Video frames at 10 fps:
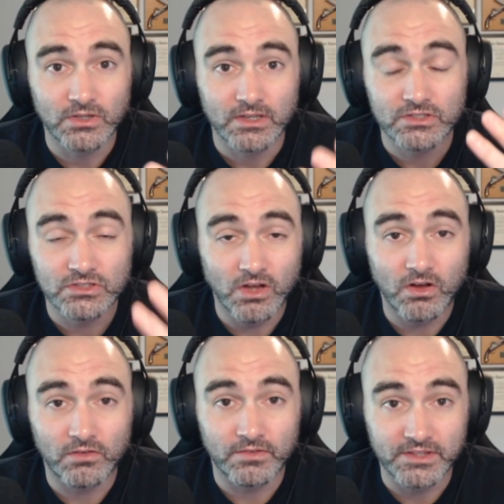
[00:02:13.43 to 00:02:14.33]

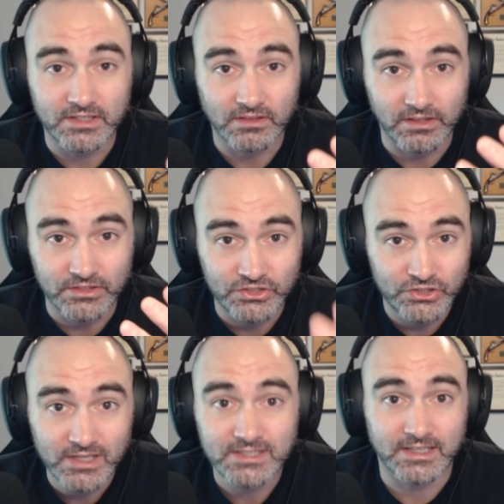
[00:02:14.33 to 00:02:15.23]
solve the
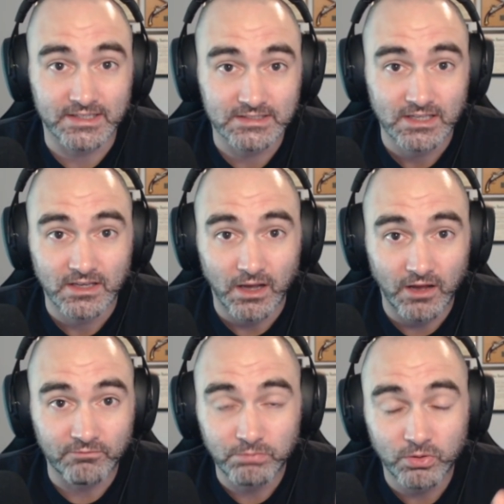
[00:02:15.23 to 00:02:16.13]
logistics
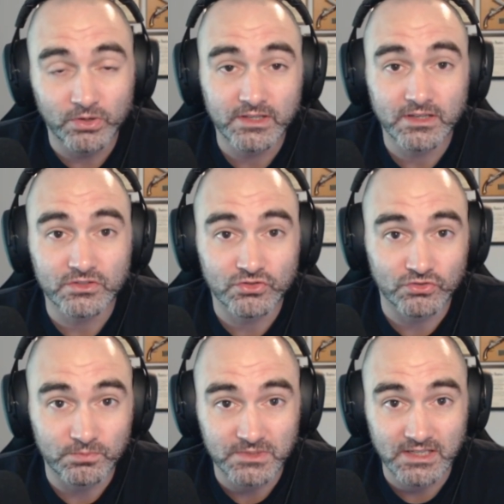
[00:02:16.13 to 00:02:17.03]
of putting
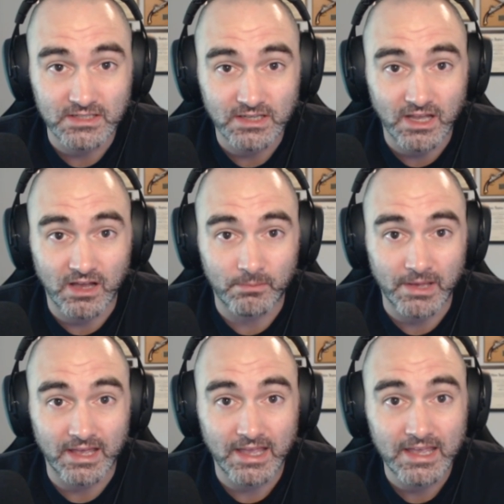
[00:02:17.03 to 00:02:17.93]
troops into
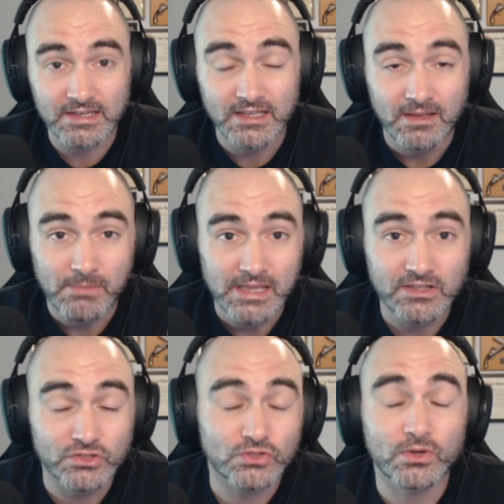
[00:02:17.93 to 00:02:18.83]
combat and
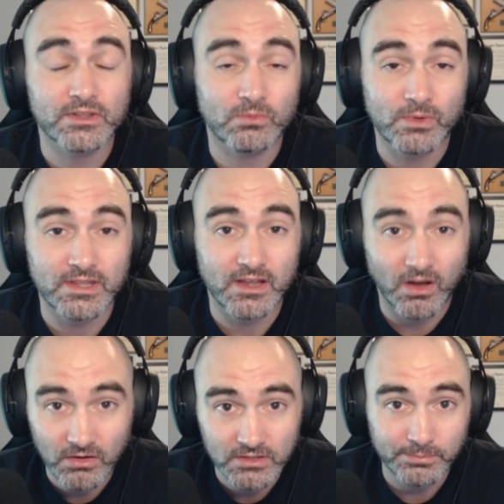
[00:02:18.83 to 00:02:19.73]
making sure that when they
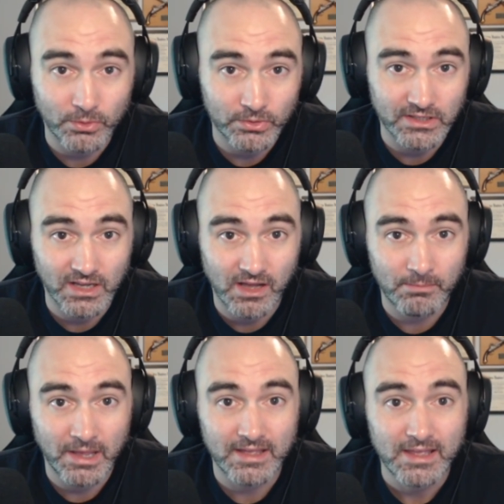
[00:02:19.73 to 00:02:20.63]
are deployed to
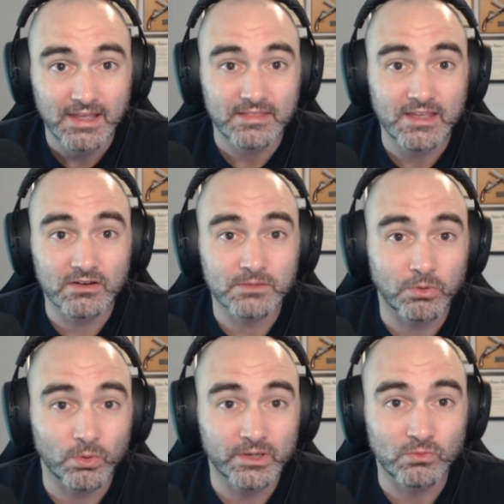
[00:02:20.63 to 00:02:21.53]
combat, they are
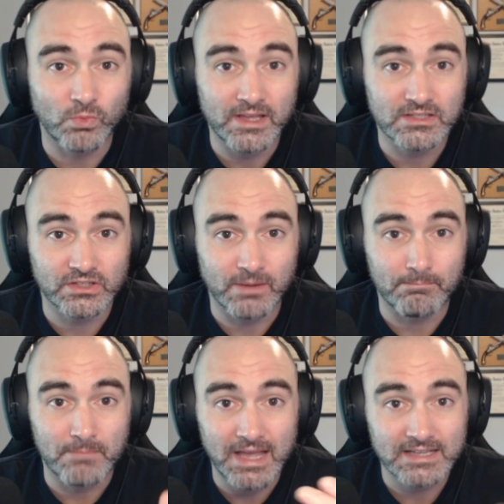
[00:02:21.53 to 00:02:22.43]
deployed in ways that are going
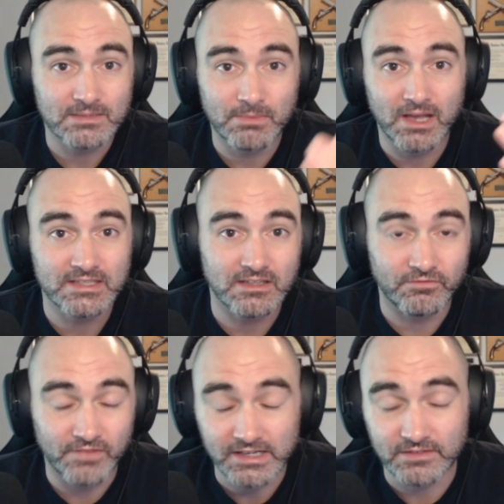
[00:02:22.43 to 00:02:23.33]
to maximize
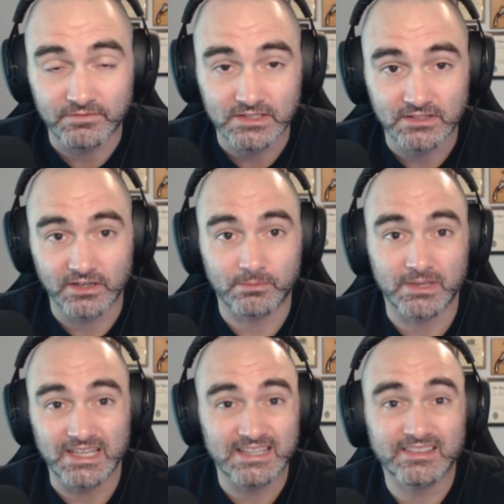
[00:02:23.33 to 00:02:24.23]
effectiveness. They're going to
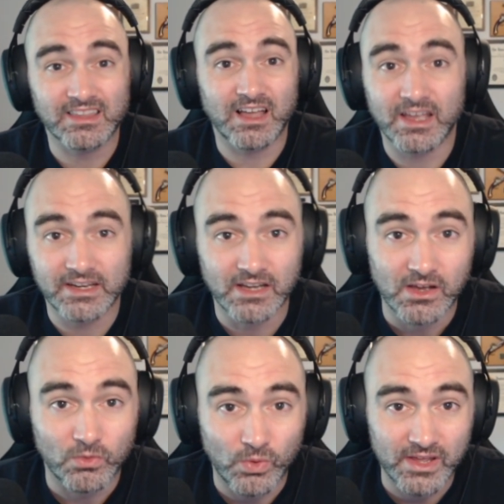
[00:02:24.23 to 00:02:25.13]
be in line
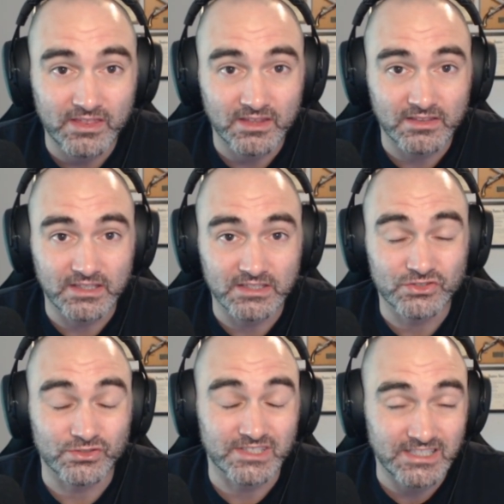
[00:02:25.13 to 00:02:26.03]
with the
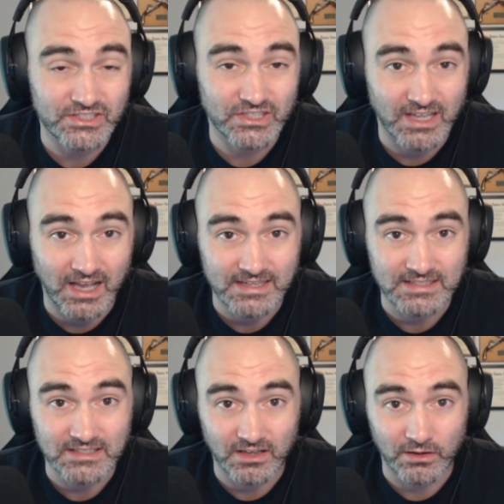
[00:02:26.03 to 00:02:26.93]
strategic
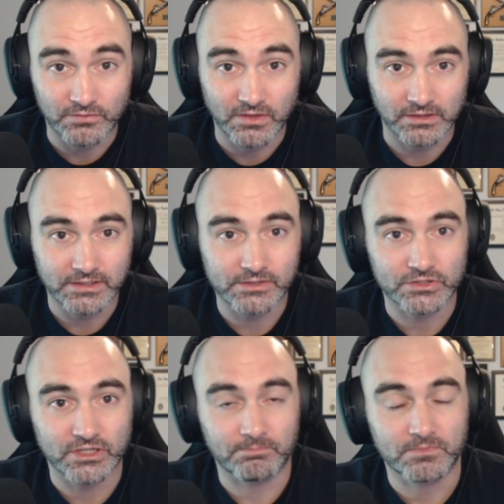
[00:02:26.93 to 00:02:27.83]
guidance of the
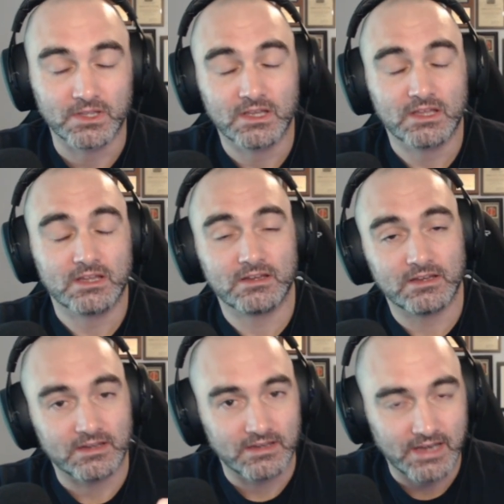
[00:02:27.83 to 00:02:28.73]
leadership.
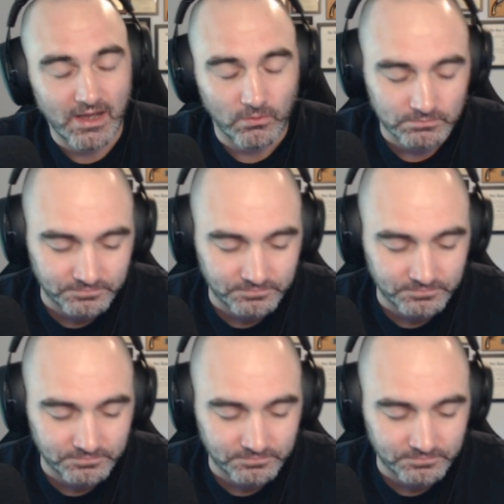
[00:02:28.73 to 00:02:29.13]
Now,